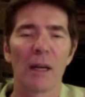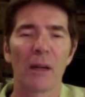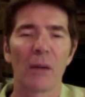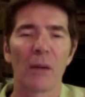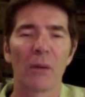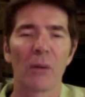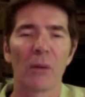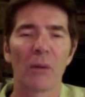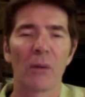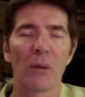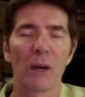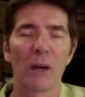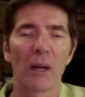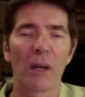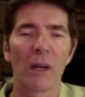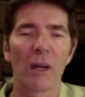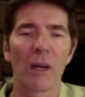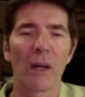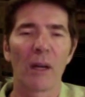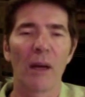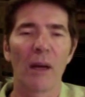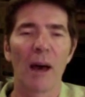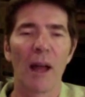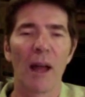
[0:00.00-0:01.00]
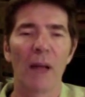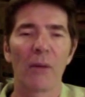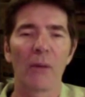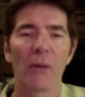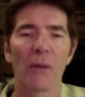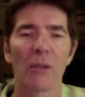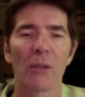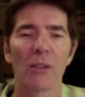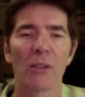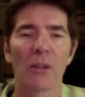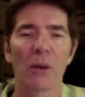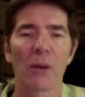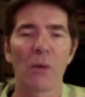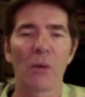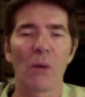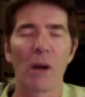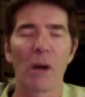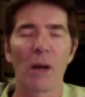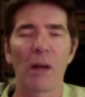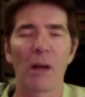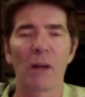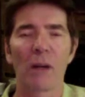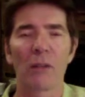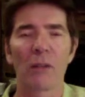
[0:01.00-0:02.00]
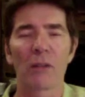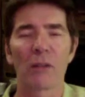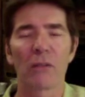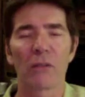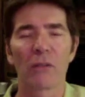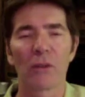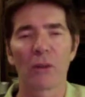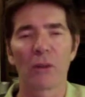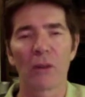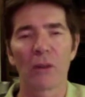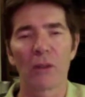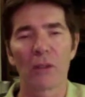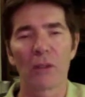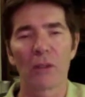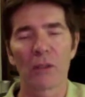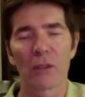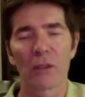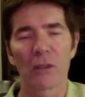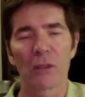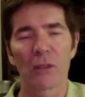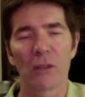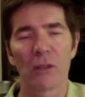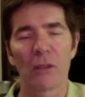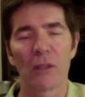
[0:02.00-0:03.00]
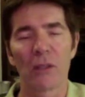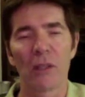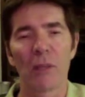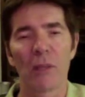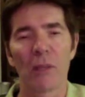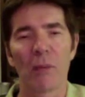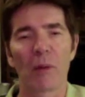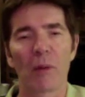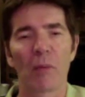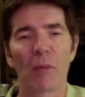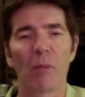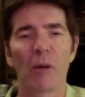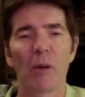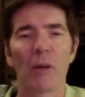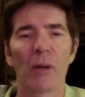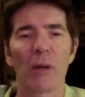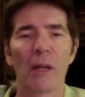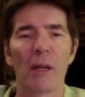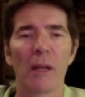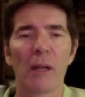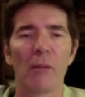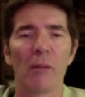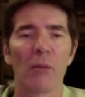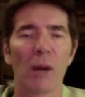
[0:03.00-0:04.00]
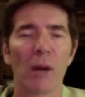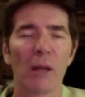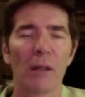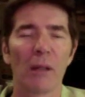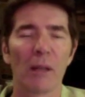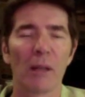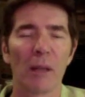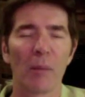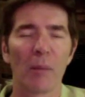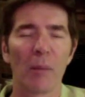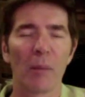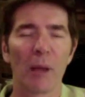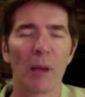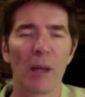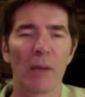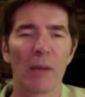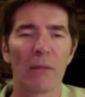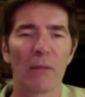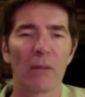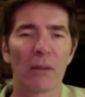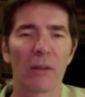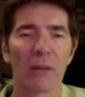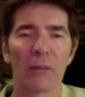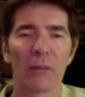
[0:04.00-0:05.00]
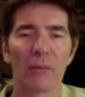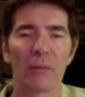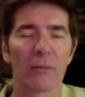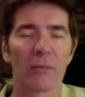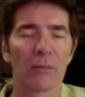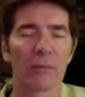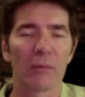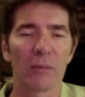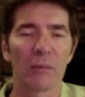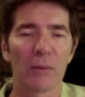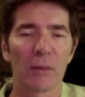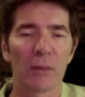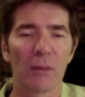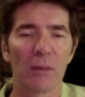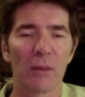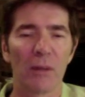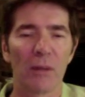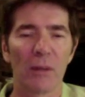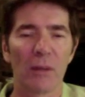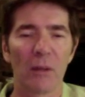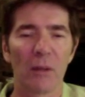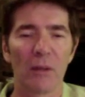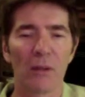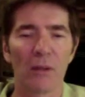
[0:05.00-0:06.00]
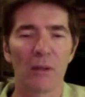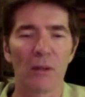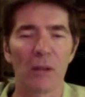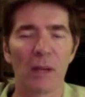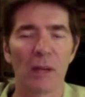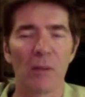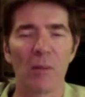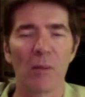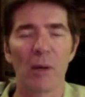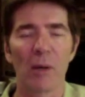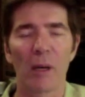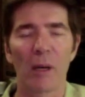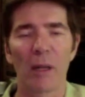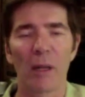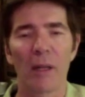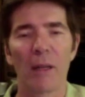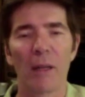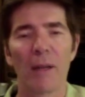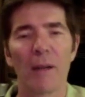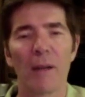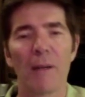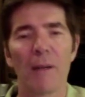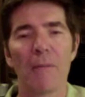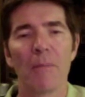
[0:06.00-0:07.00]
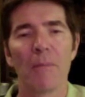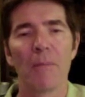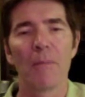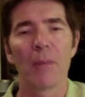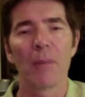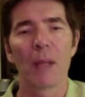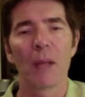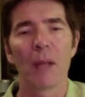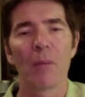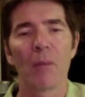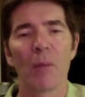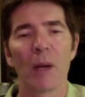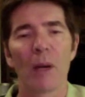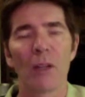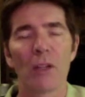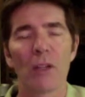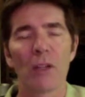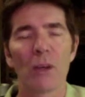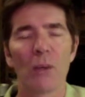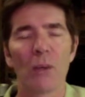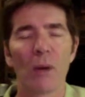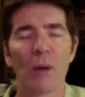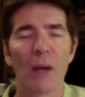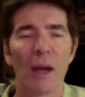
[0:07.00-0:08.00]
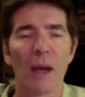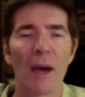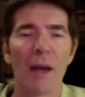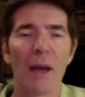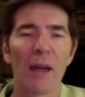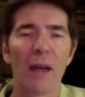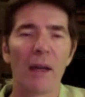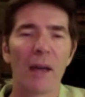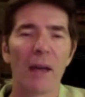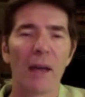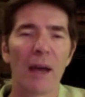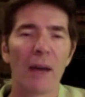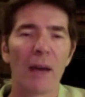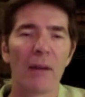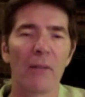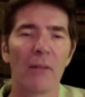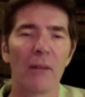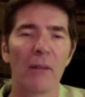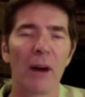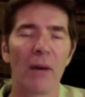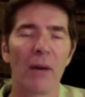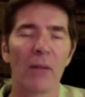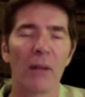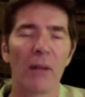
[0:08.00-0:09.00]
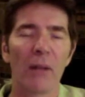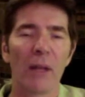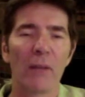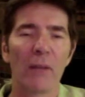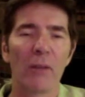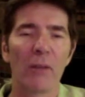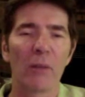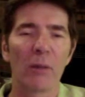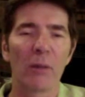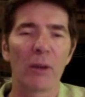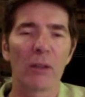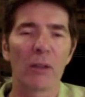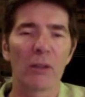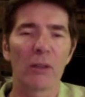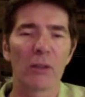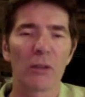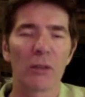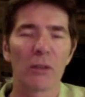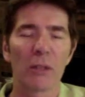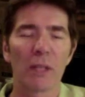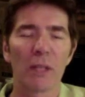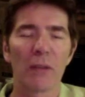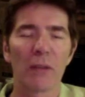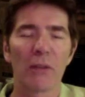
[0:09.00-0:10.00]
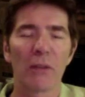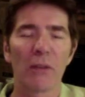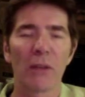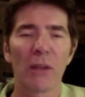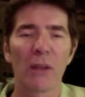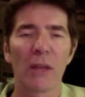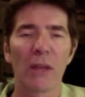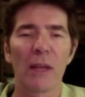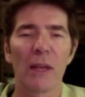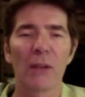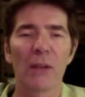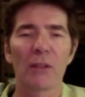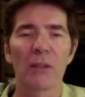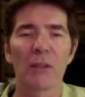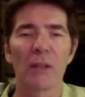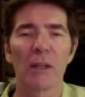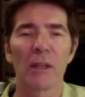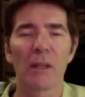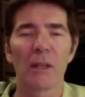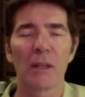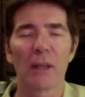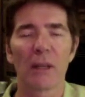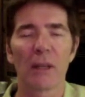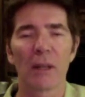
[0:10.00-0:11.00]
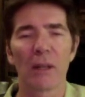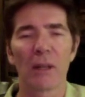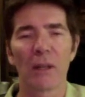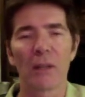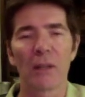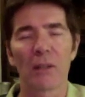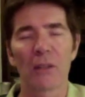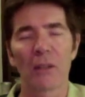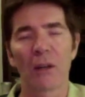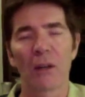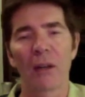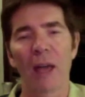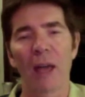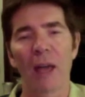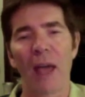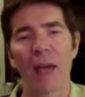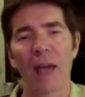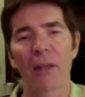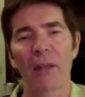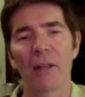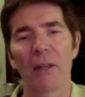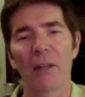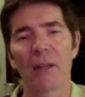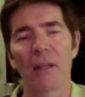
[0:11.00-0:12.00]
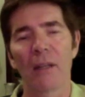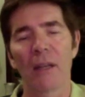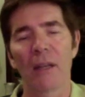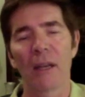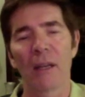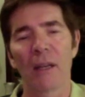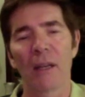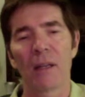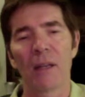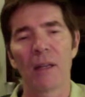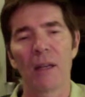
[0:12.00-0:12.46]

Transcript: working on Hollywood Squares for just the typical per diem rate that they pay for, just anybody. But she went on and got involved with infomercials and different things, and started acting again.